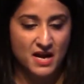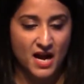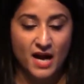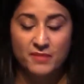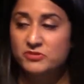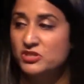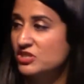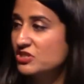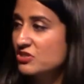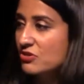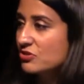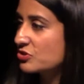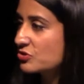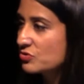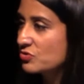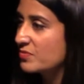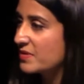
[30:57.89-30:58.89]
I'm just
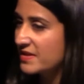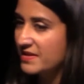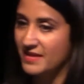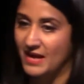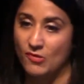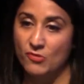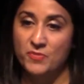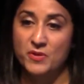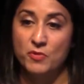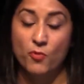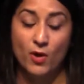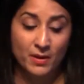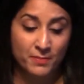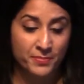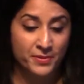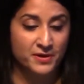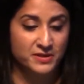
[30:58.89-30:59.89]
not sure whether that will be
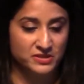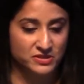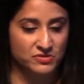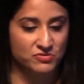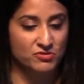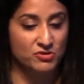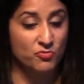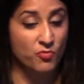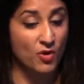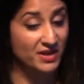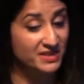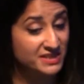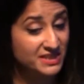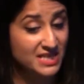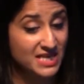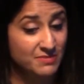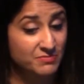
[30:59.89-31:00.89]
one person or
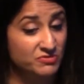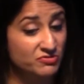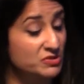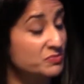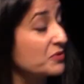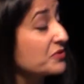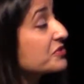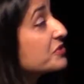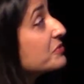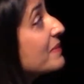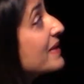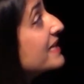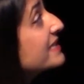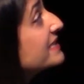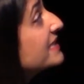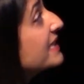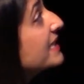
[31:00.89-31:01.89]
one team's
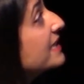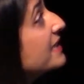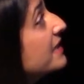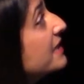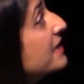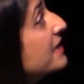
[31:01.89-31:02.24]
responsibility.